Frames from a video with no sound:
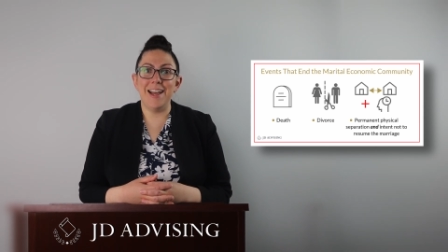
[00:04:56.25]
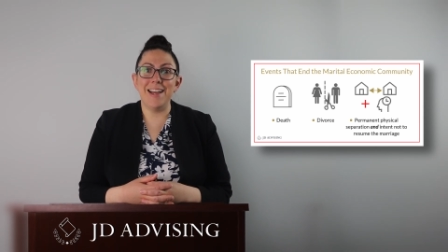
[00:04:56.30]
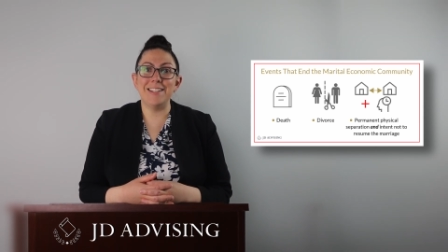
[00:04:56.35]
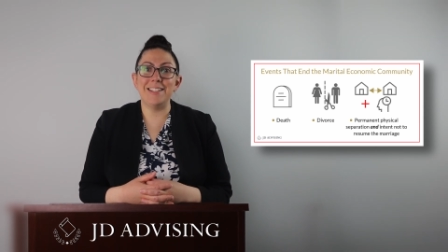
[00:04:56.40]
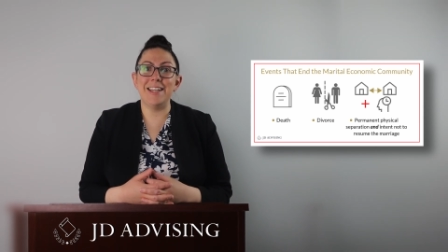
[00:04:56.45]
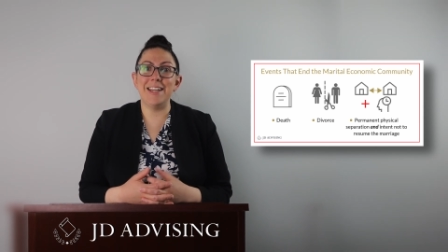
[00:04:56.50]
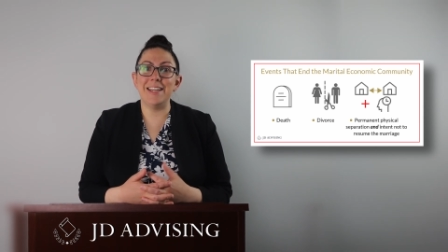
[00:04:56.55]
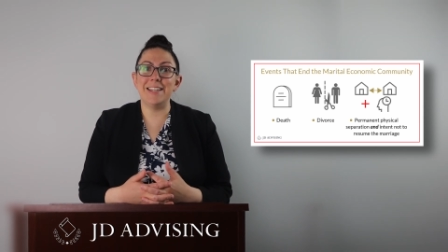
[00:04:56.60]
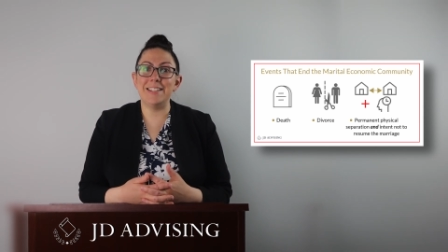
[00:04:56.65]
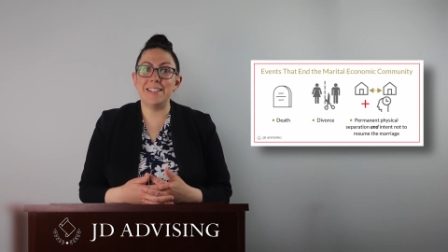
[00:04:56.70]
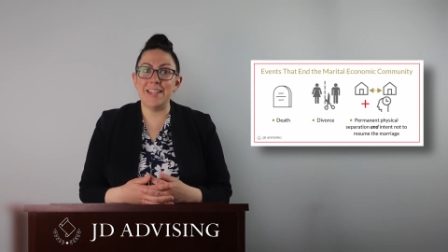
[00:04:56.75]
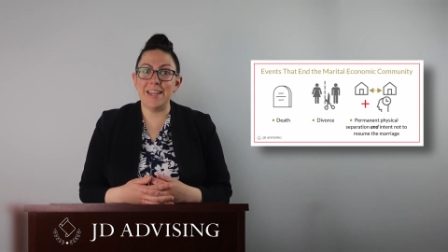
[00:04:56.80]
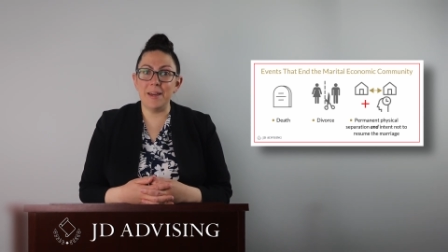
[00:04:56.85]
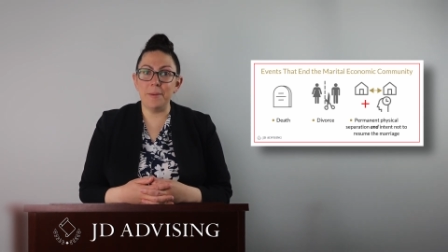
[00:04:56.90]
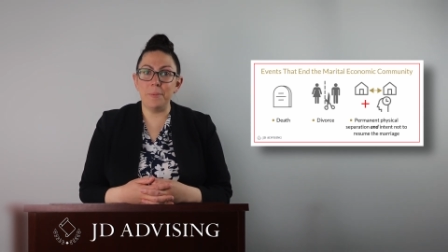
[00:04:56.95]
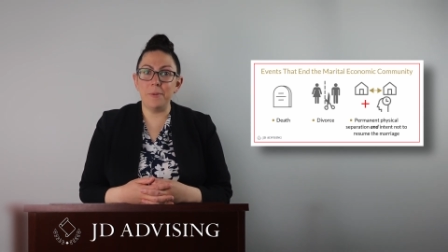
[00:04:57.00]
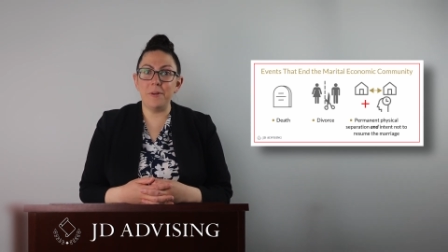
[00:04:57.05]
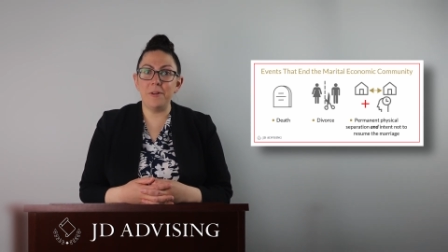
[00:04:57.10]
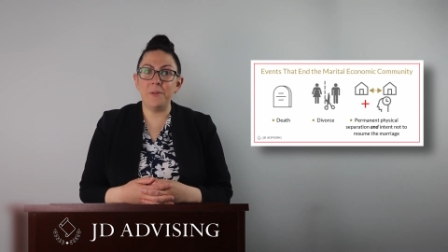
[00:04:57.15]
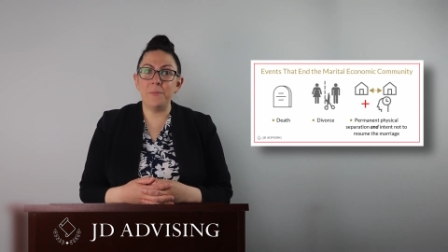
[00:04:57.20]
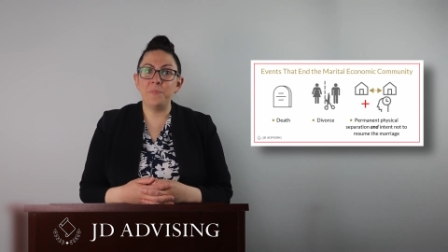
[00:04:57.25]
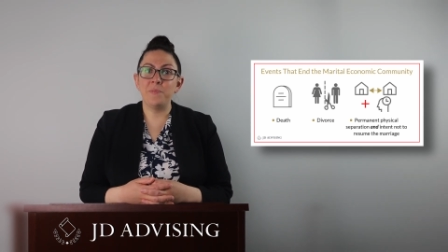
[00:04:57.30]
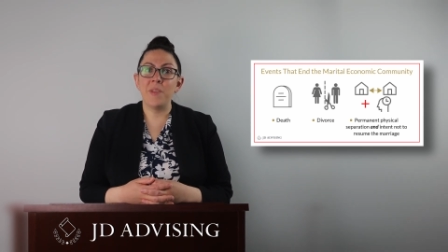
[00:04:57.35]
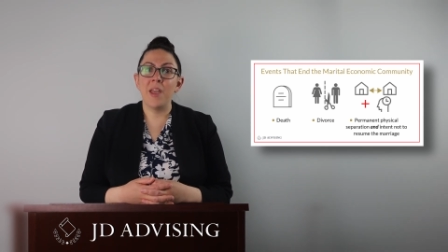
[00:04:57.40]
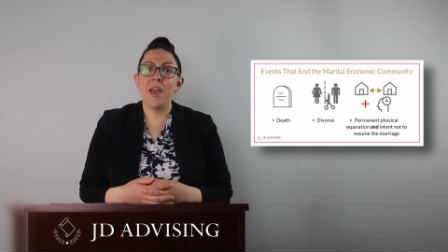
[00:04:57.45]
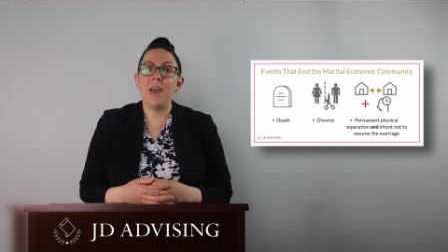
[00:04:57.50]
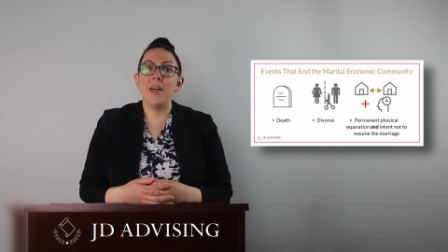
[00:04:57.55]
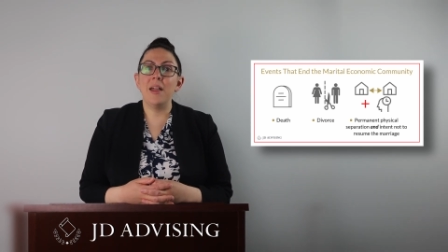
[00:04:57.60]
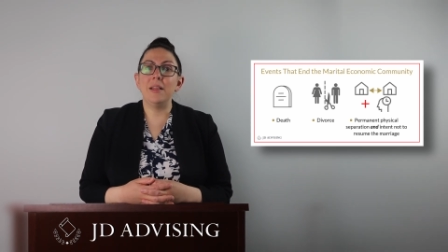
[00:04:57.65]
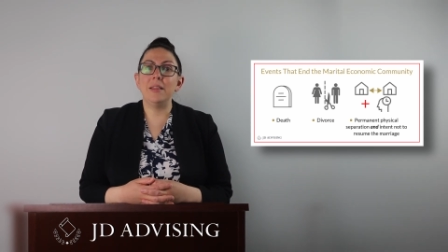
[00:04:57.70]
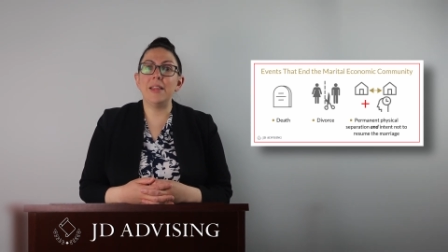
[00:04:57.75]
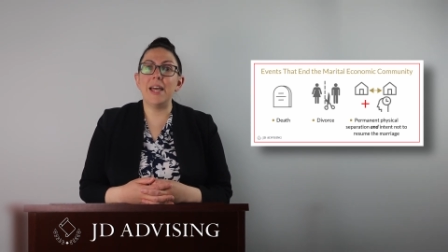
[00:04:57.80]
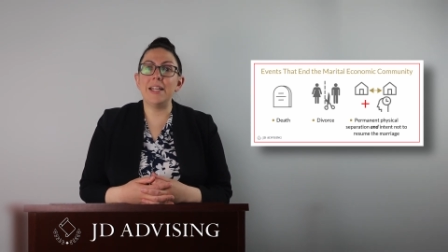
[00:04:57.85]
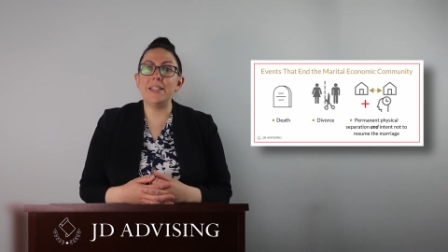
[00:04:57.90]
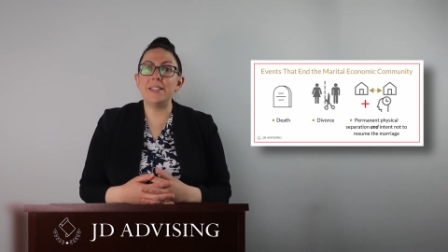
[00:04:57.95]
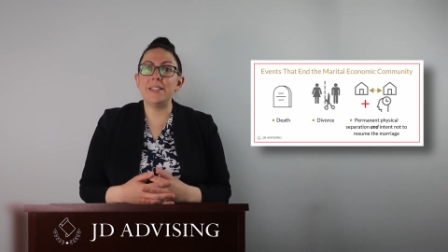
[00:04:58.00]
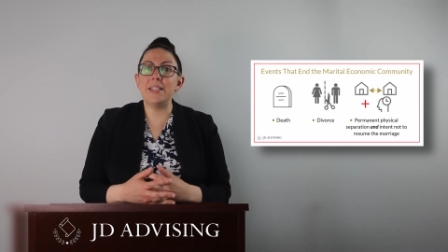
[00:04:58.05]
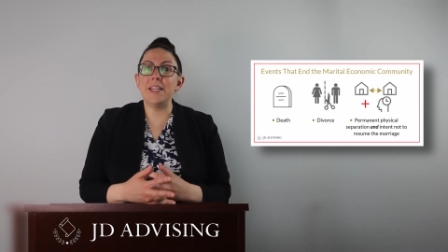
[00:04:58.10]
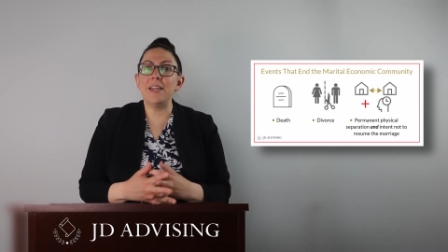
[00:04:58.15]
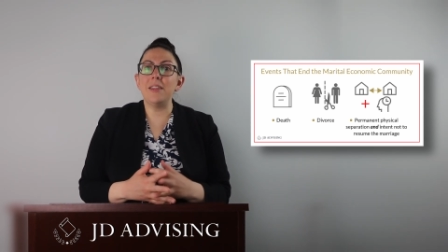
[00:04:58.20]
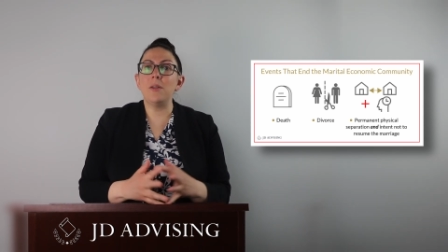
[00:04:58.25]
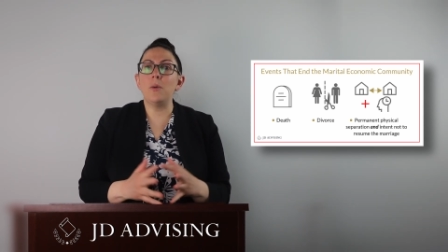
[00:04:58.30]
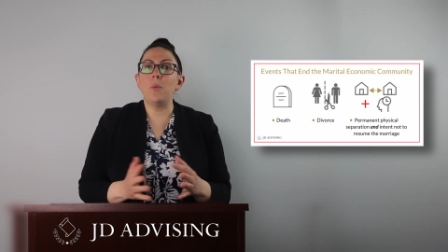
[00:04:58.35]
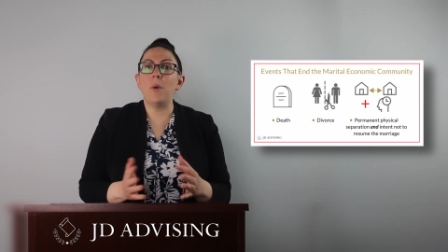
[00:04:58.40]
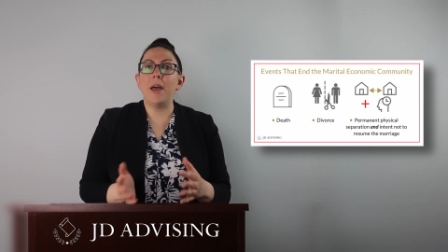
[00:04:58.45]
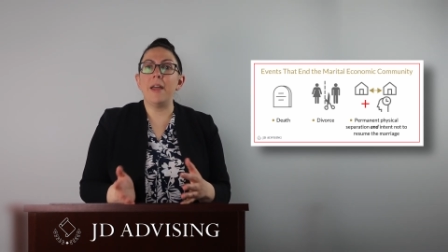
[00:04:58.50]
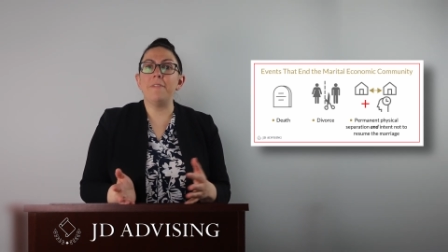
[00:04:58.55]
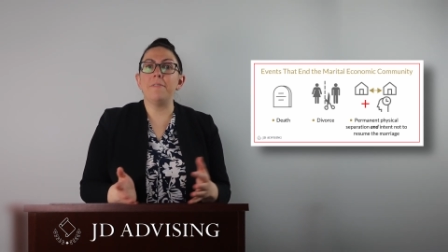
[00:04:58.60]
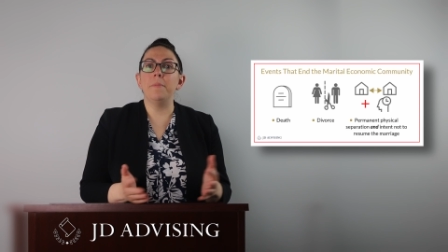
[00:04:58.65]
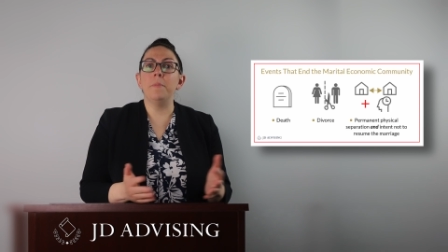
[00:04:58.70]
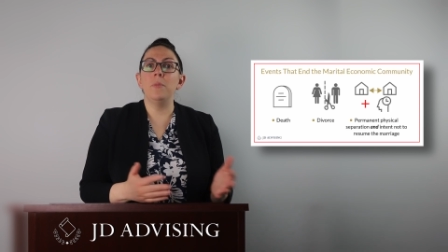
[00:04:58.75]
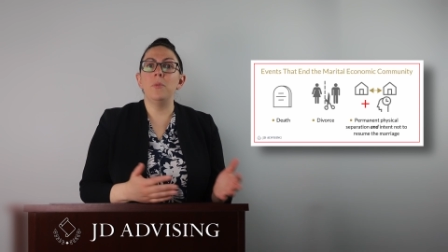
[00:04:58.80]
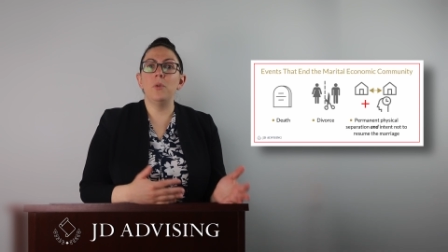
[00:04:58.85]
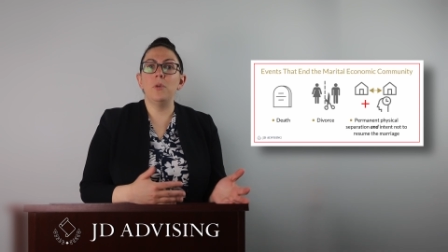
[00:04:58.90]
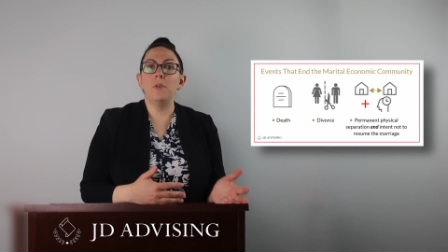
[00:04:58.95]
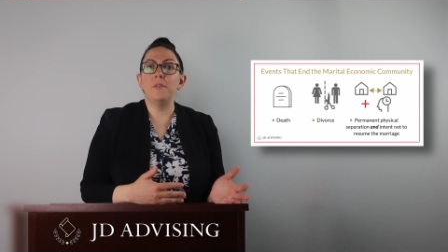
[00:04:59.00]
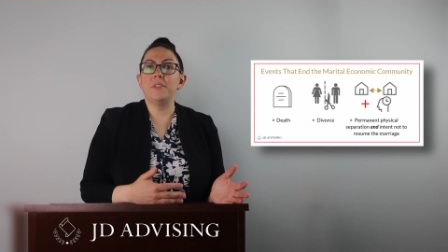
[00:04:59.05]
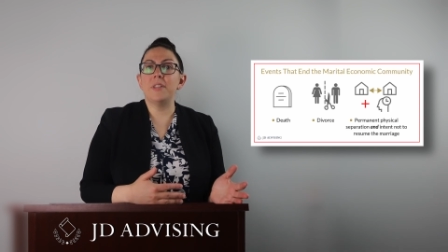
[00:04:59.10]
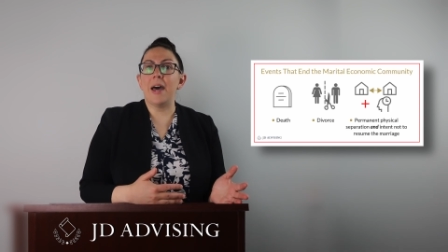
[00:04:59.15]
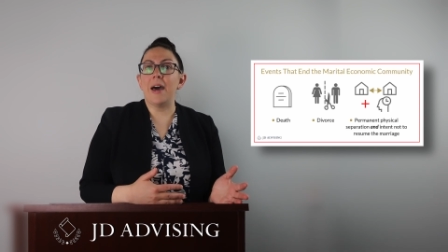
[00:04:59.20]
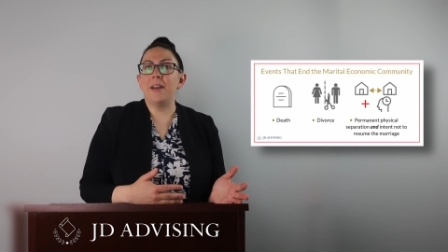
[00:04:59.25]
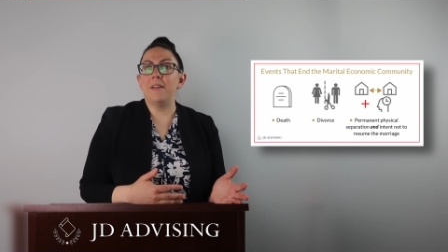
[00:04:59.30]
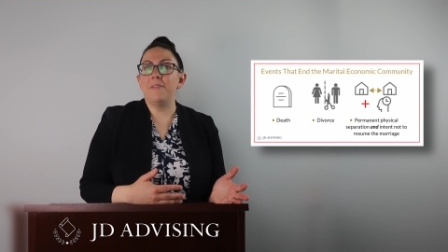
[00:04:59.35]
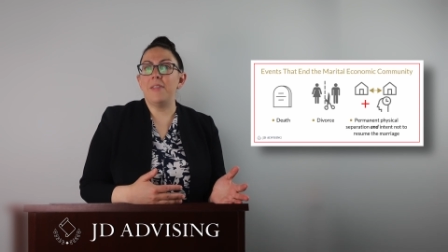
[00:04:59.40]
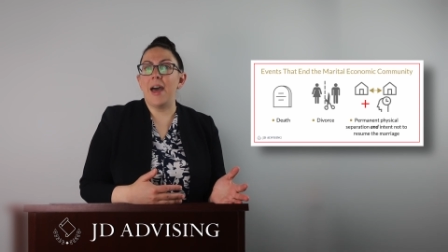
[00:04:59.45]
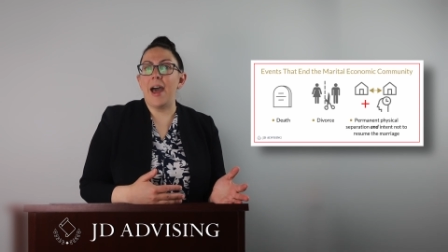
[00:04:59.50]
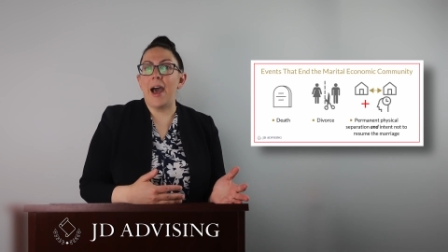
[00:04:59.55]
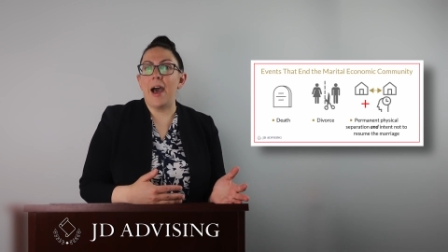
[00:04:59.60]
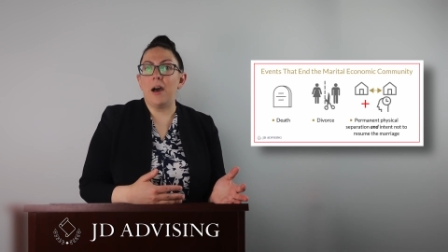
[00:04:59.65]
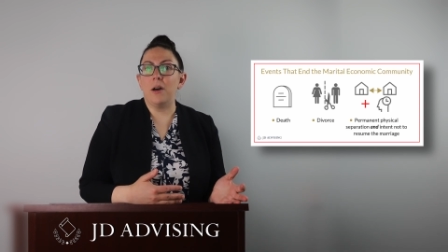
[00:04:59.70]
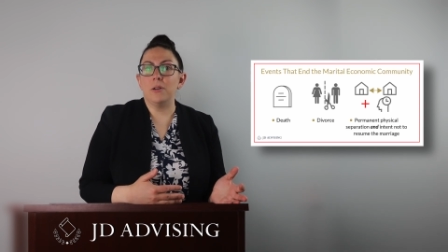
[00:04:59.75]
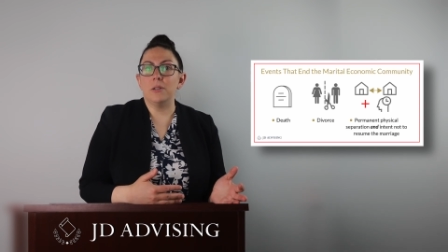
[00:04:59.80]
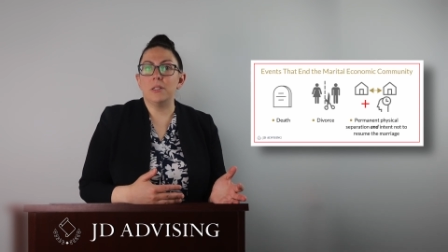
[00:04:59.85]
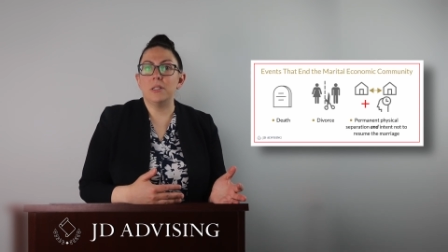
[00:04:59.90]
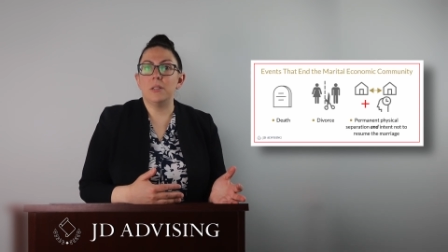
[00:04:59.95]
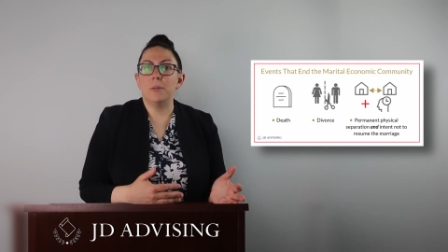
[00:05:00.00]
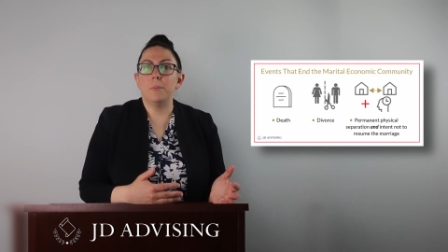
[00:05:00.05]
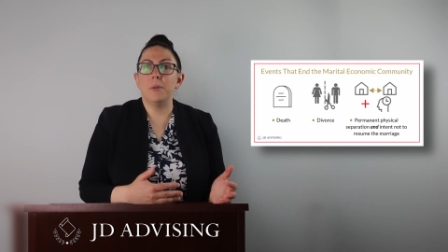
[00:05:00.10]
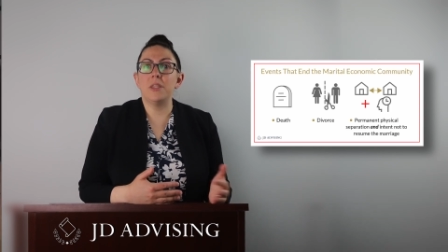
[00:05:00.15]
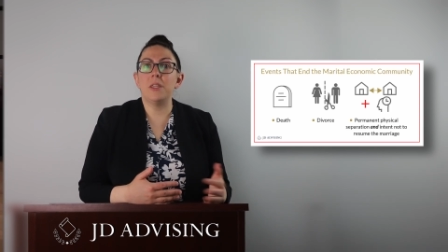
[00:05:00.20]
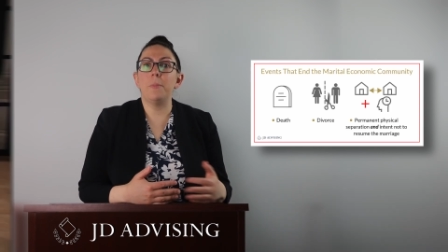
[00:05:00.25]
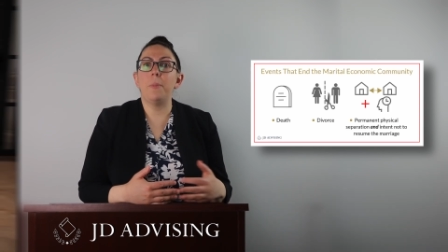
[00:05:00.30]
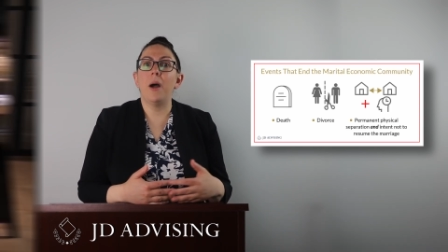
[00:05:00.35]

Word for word: As an example, let's say the wife moves out of the house, but the